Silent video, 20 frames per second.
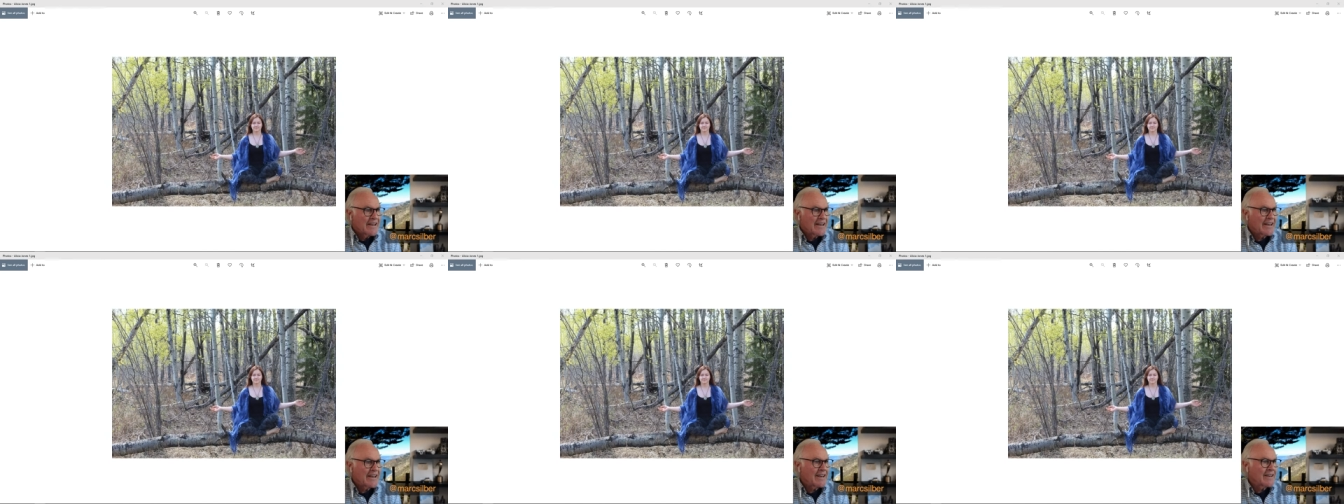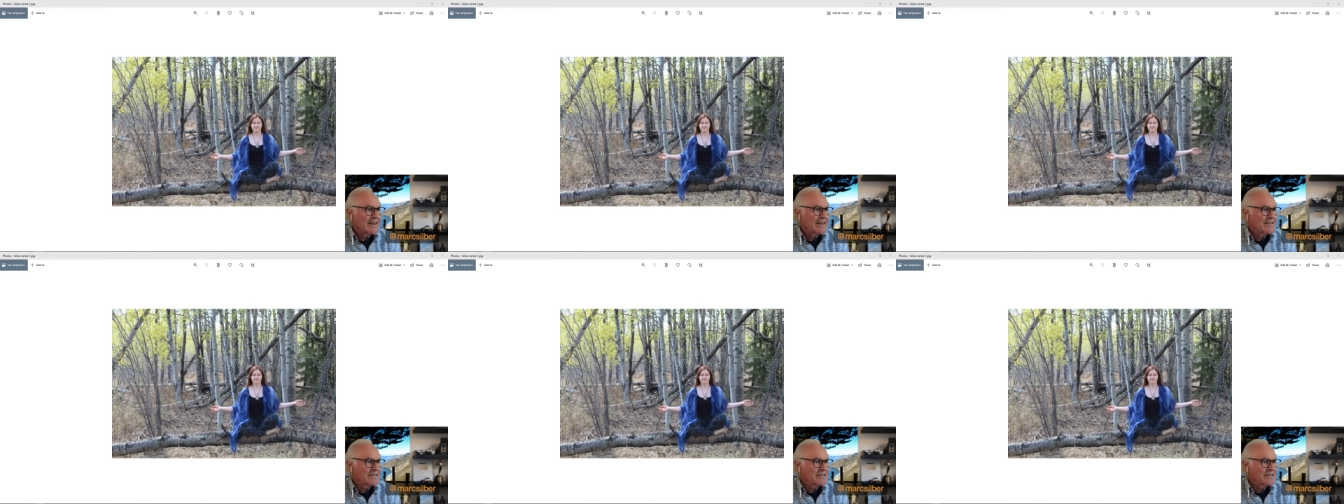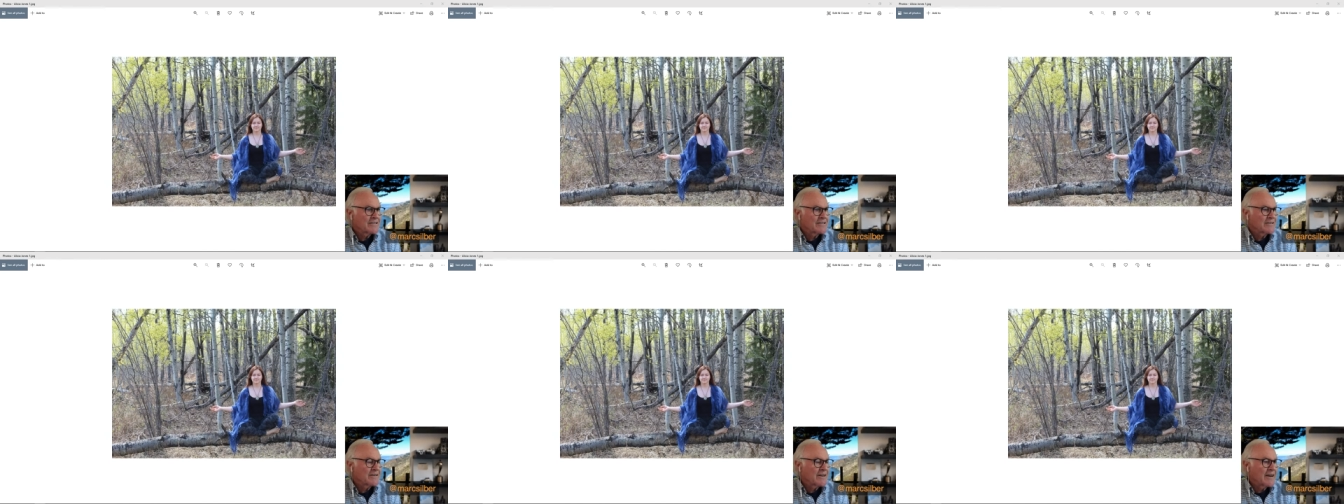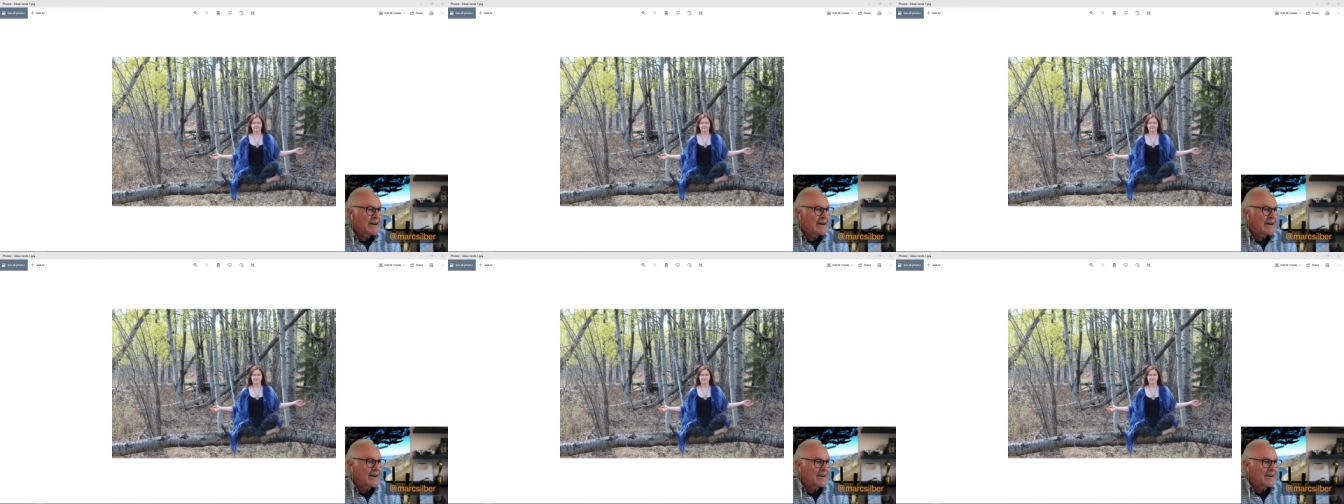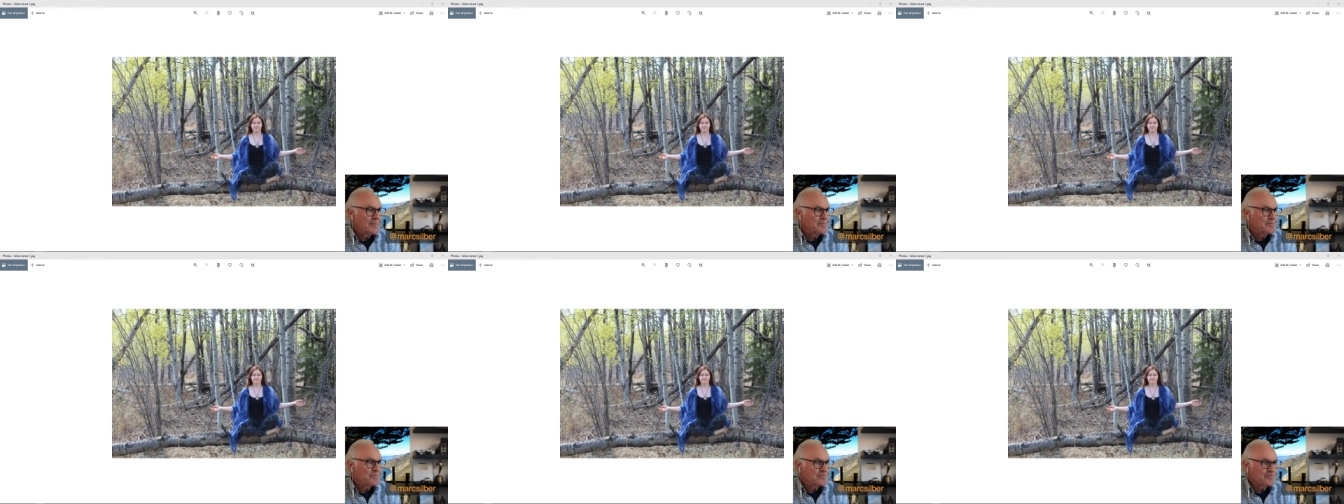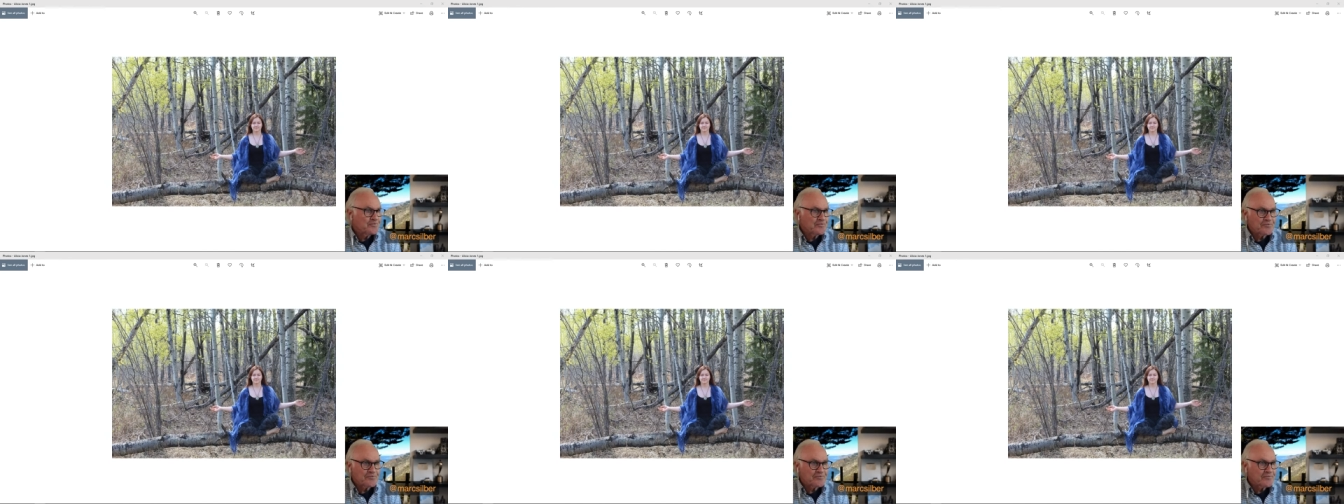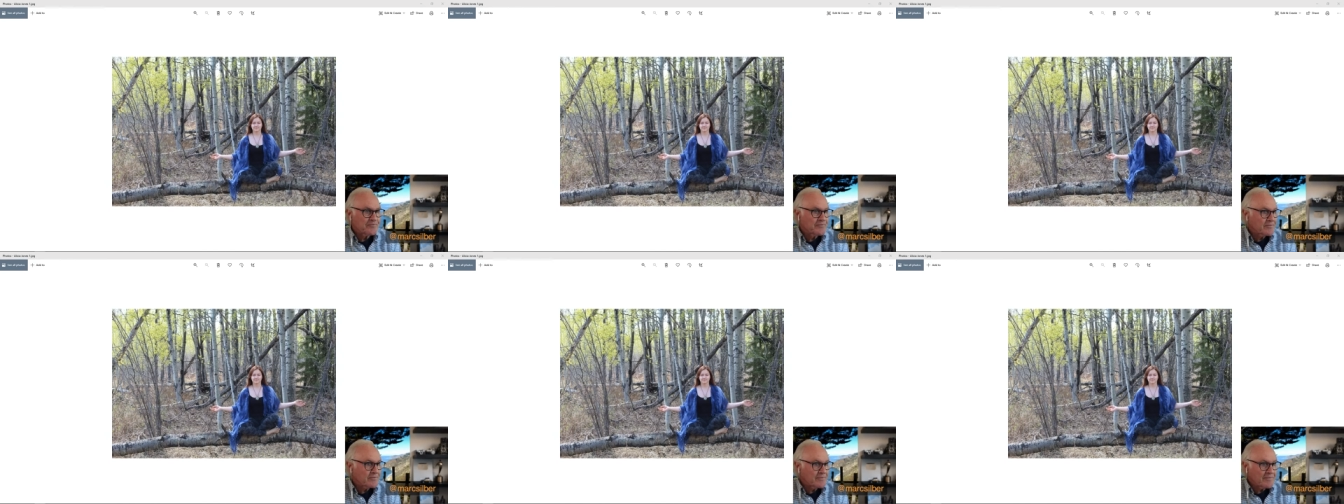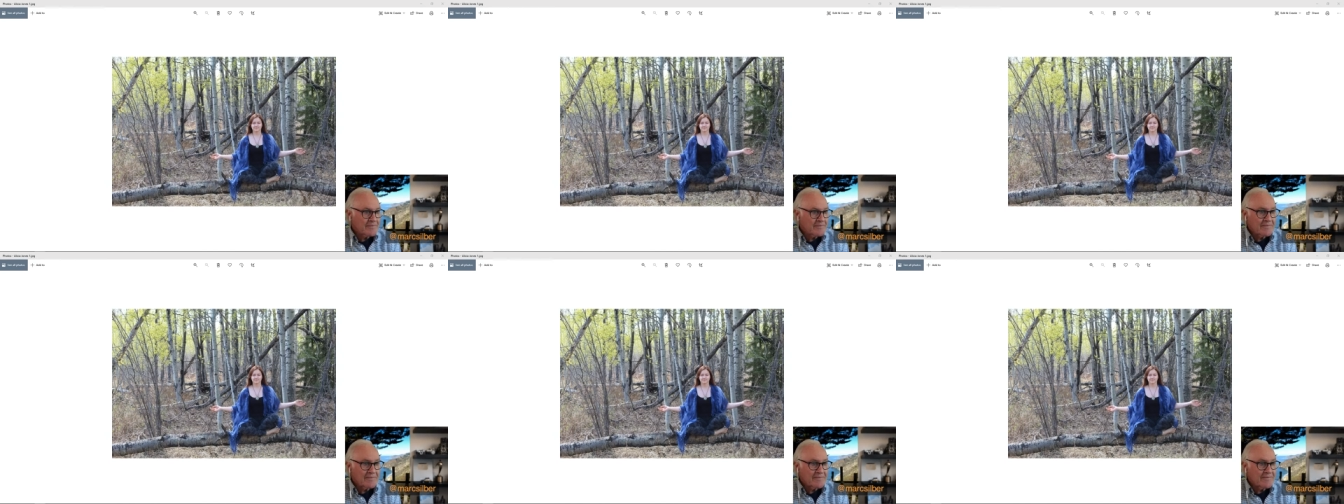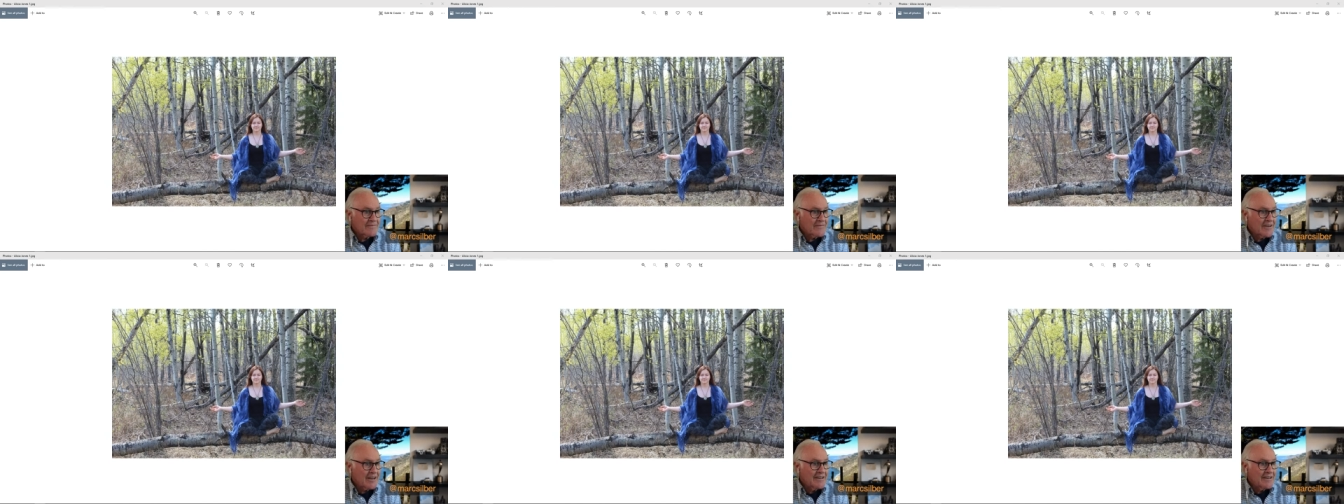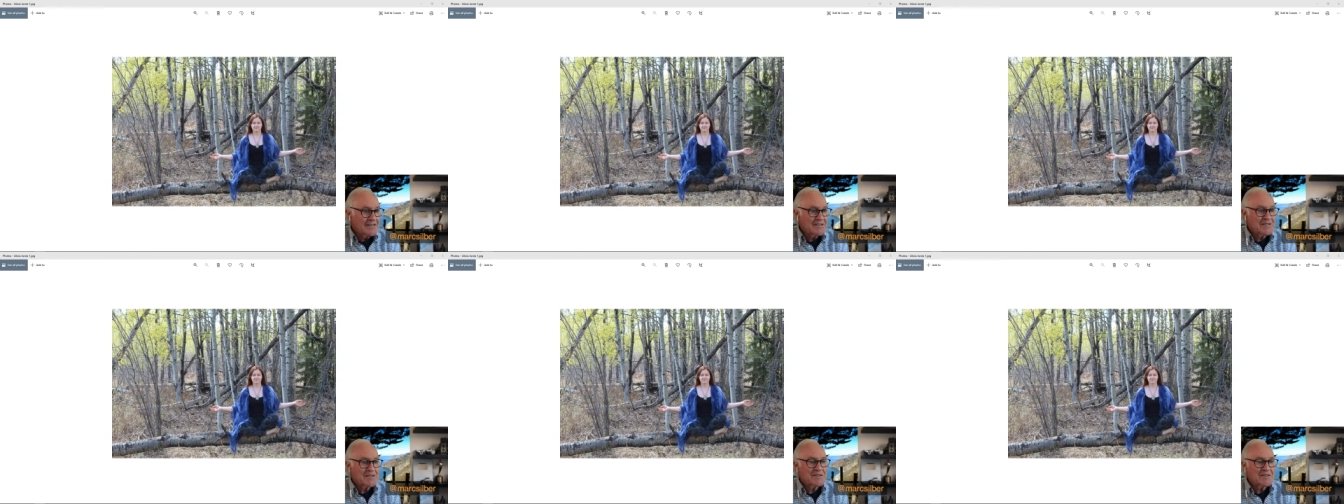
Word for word: And um, it's